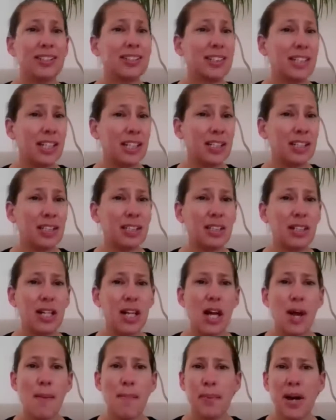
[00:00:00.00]
Seattle,
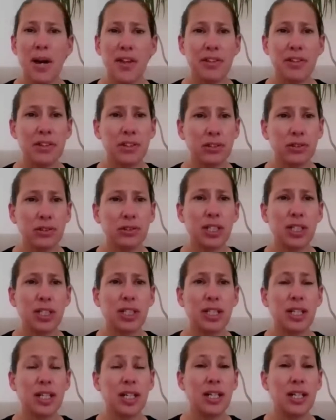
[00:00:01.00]

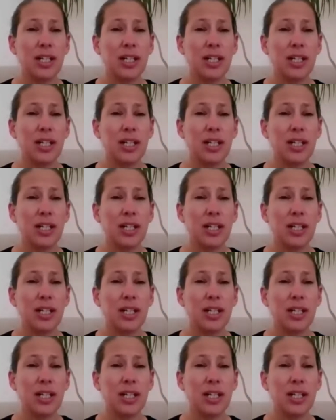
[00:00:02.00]
Barcelona,